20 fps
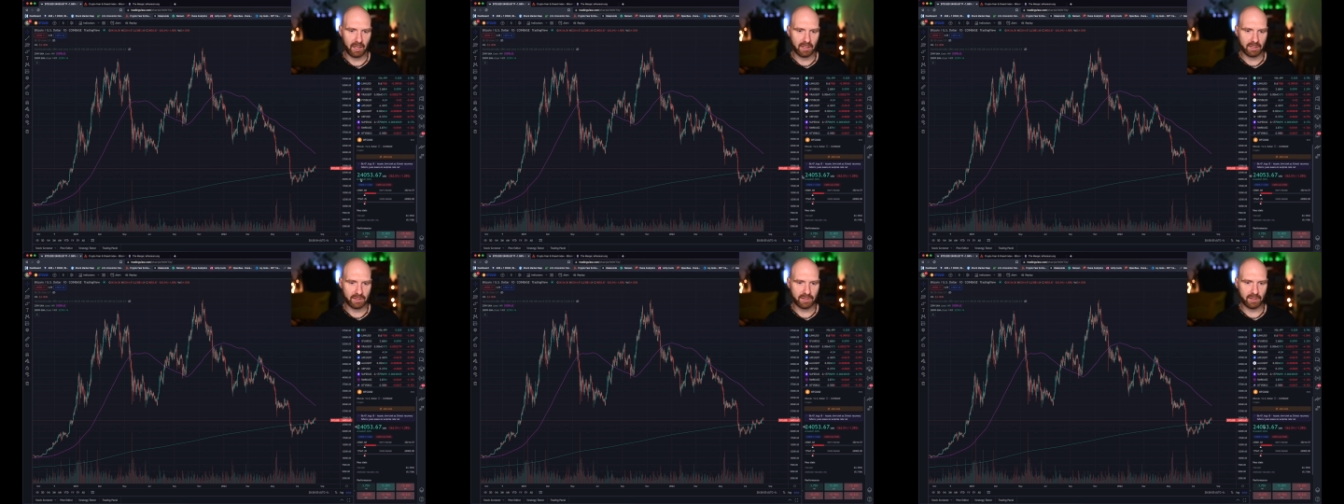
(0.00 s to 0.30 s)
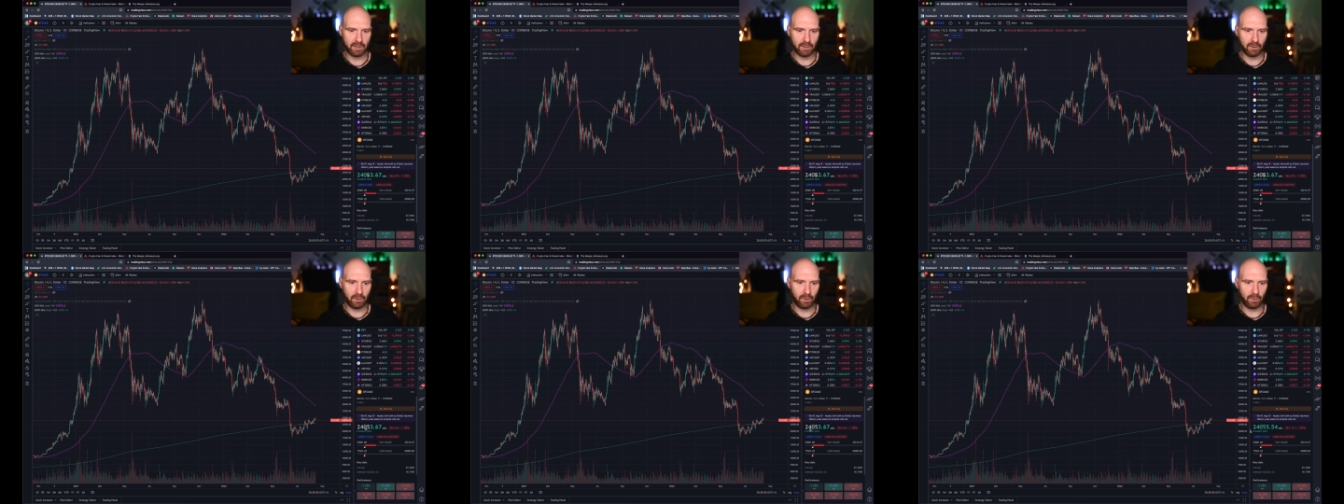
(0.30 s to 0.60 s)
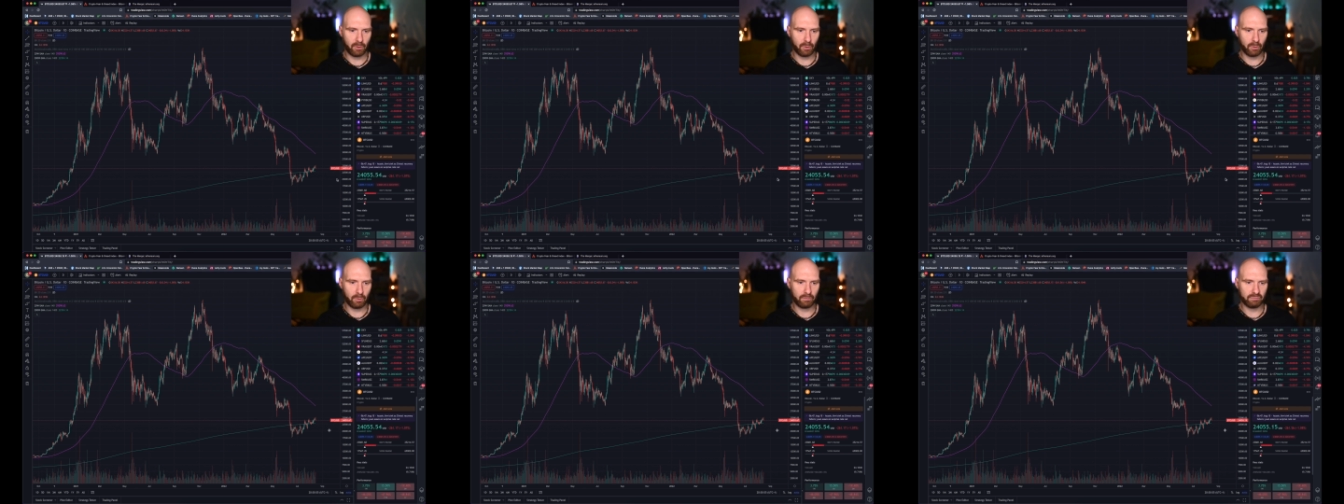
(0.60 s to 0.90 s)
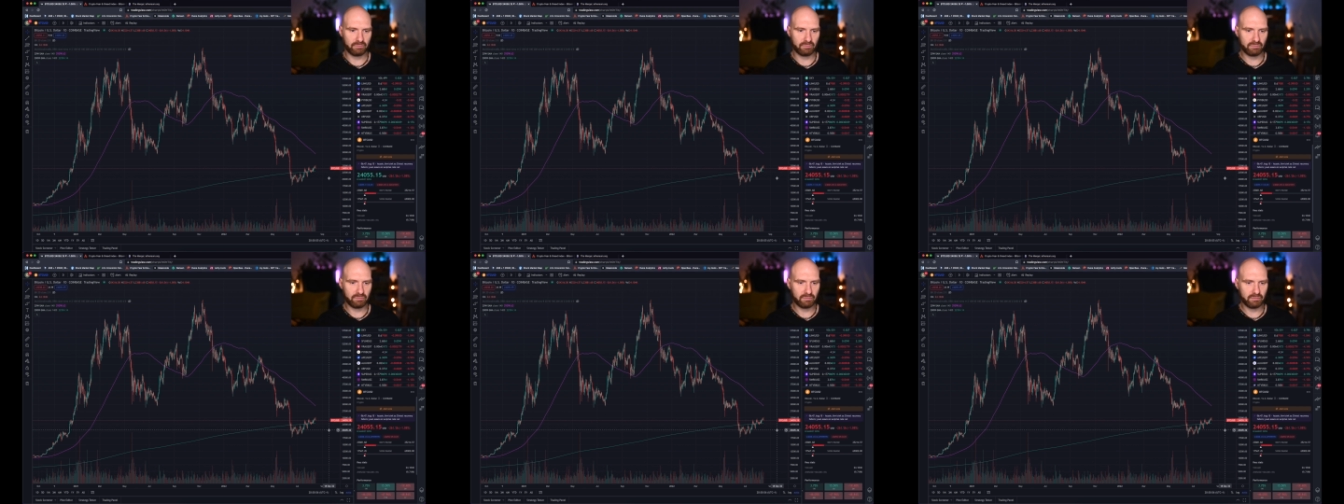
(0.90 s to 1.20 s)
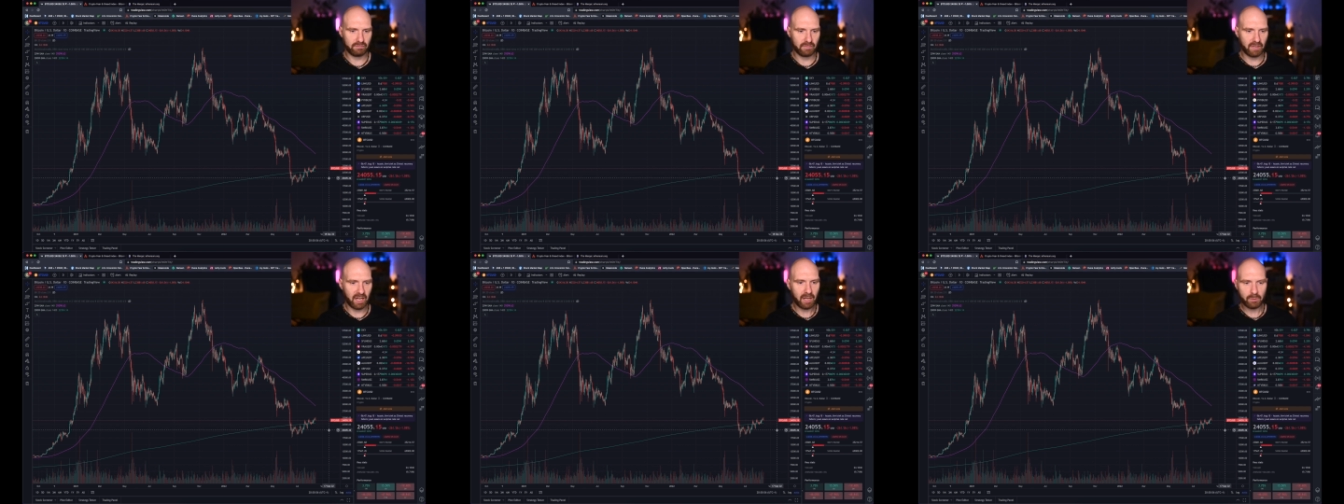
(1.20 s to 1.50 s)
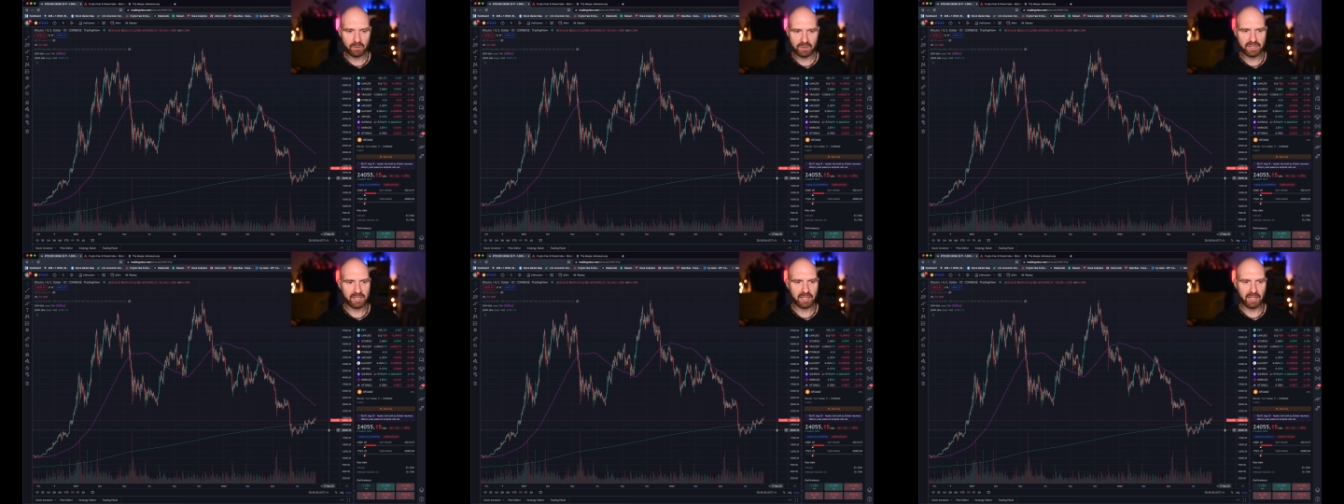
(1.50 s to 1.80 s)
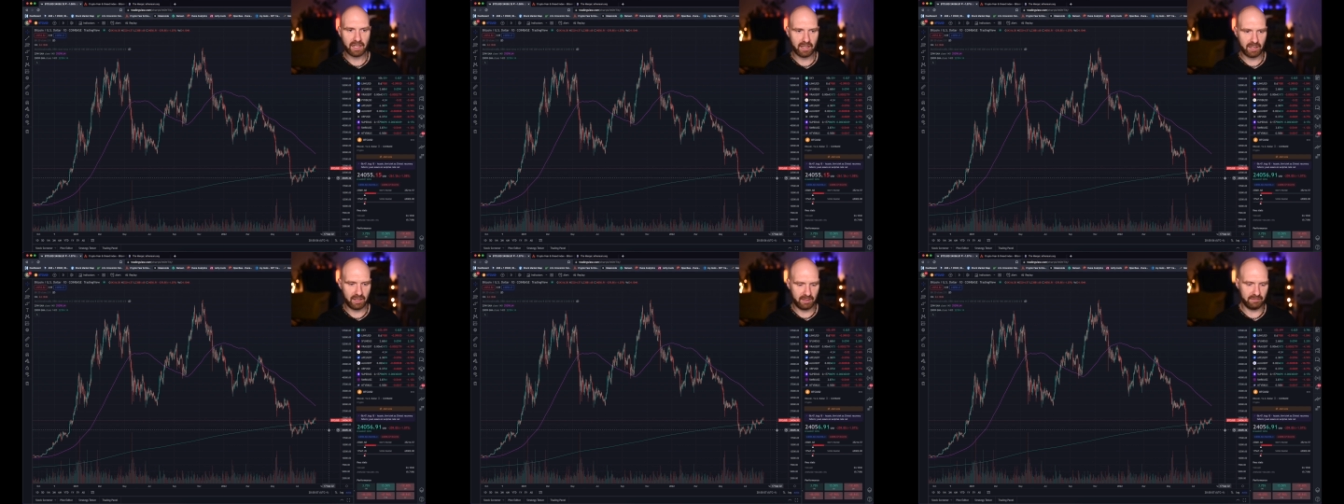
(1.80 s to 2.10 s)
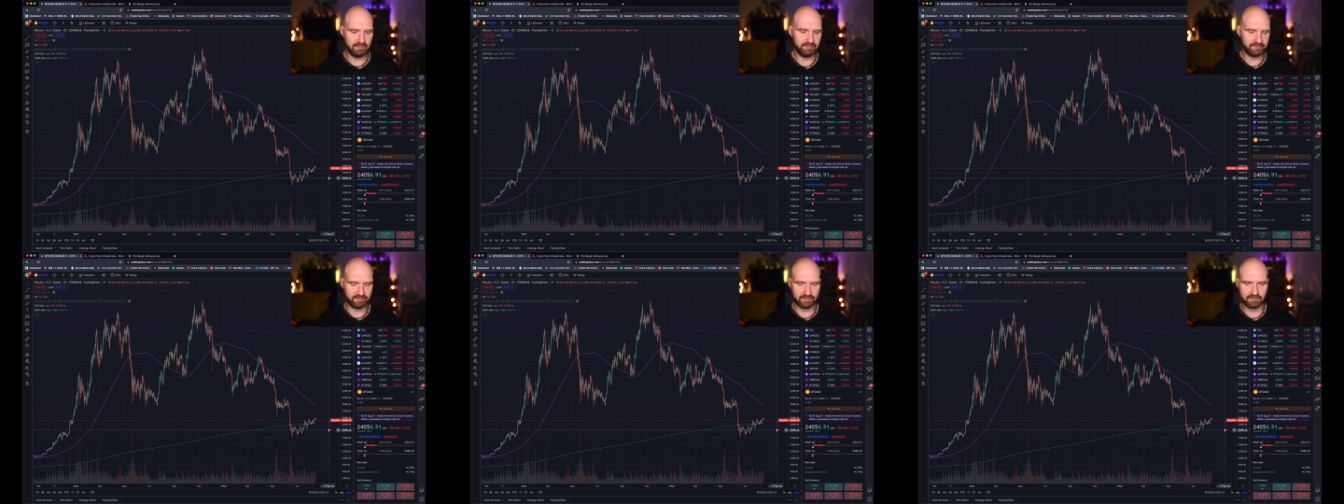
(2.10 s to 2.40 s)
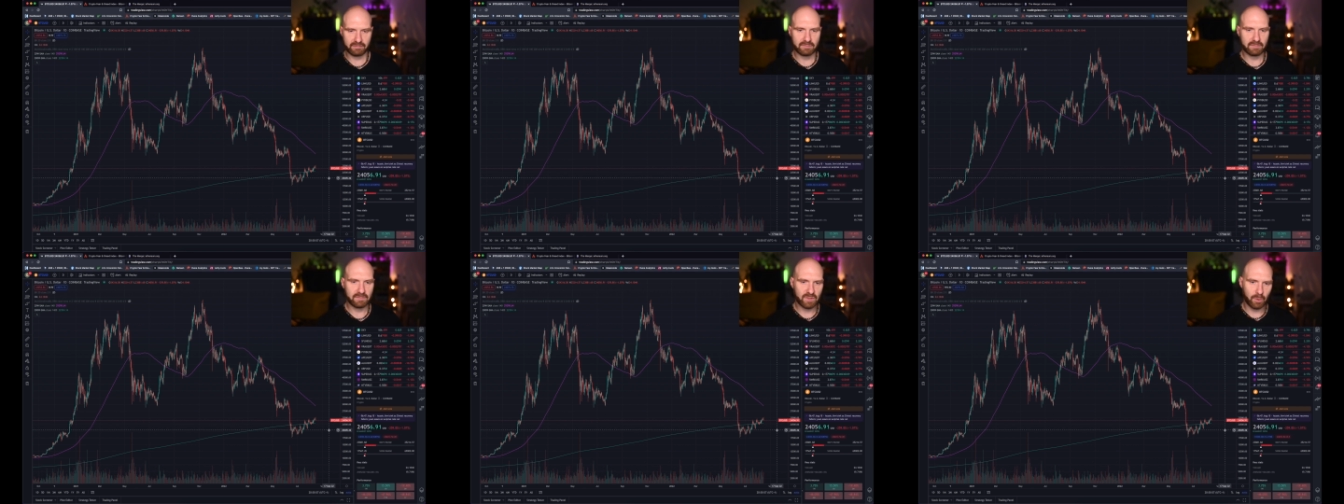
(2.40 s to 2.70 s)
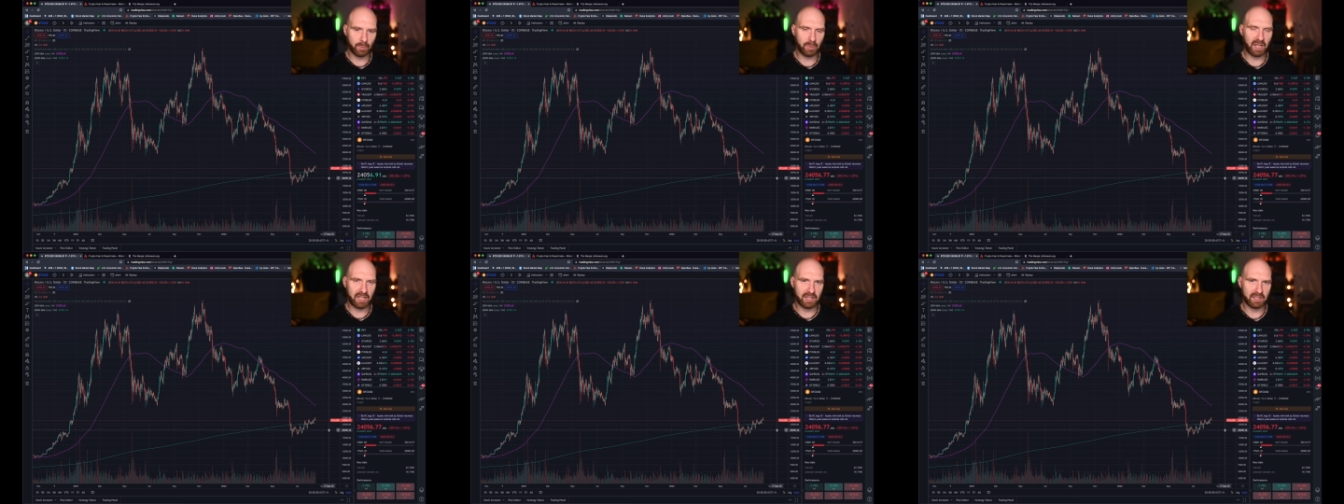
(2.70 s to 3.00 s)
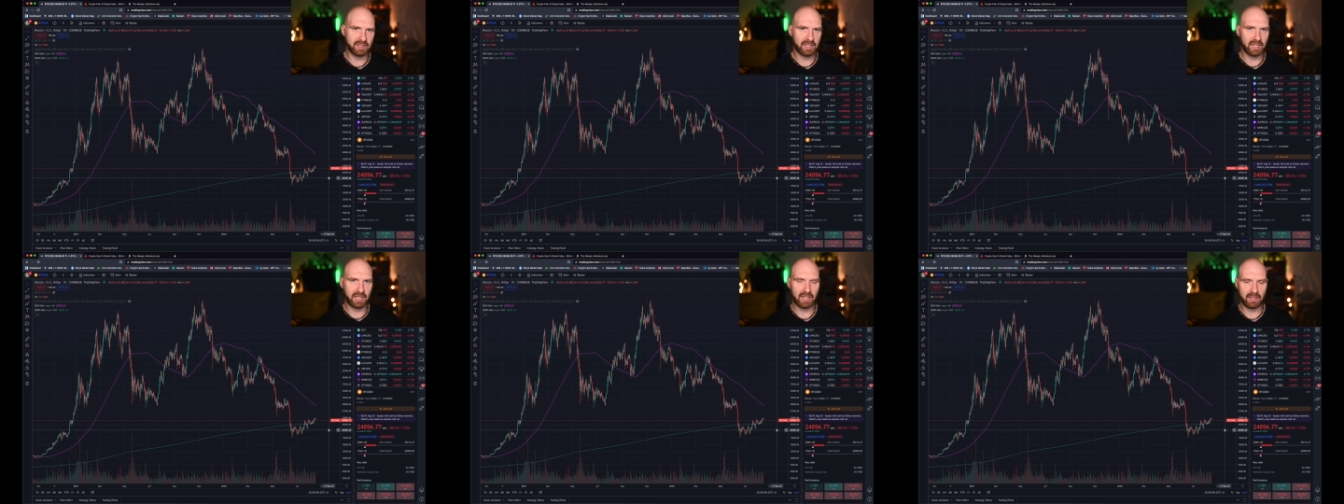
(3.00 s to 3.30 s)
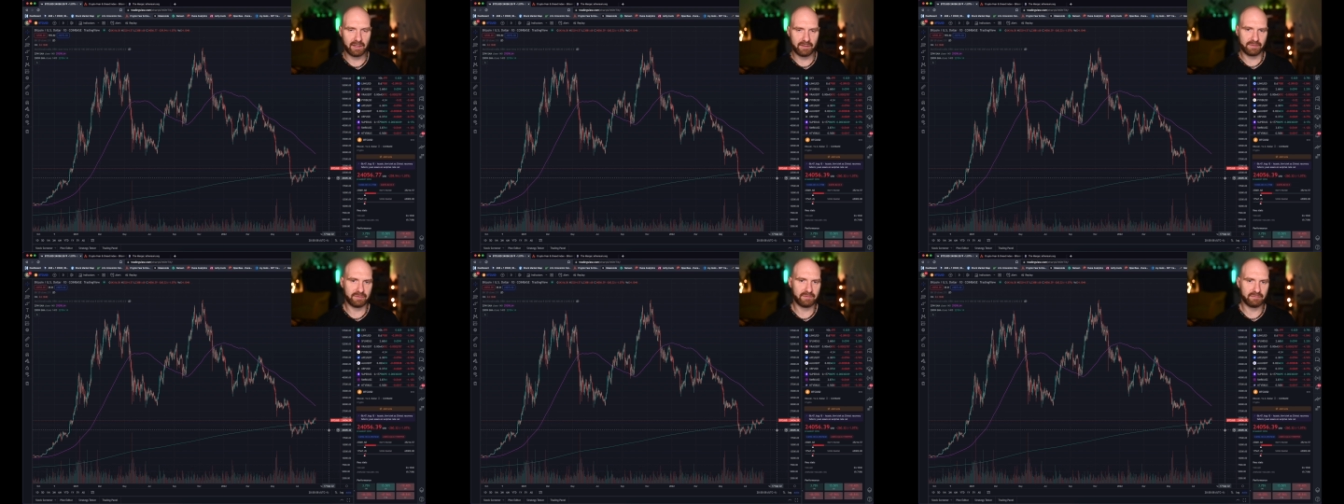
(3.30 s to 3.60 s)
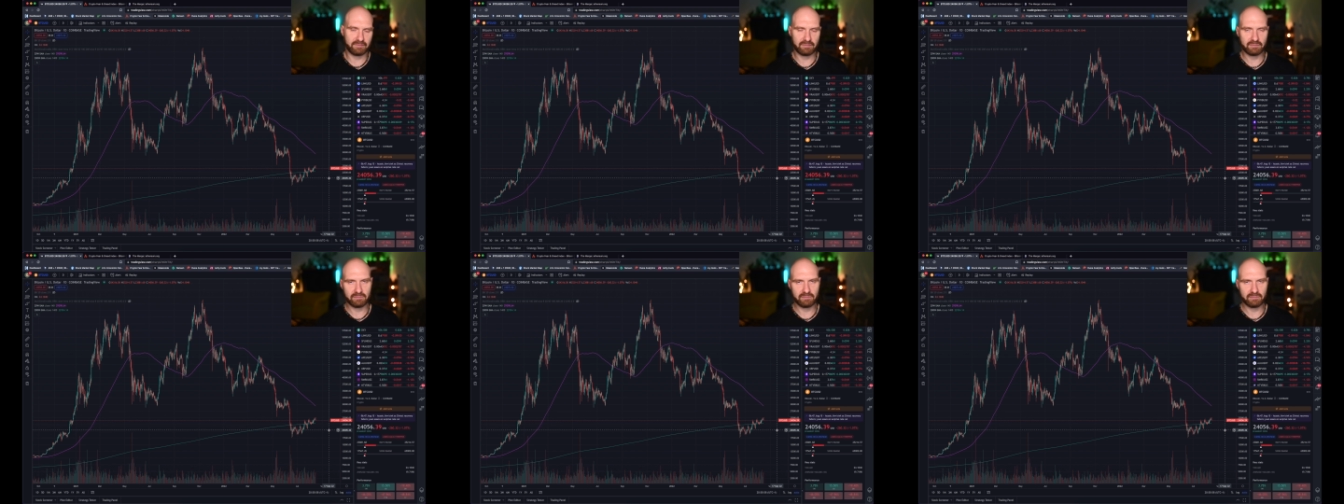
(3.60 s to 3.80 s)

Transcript: So I would say to play it safe,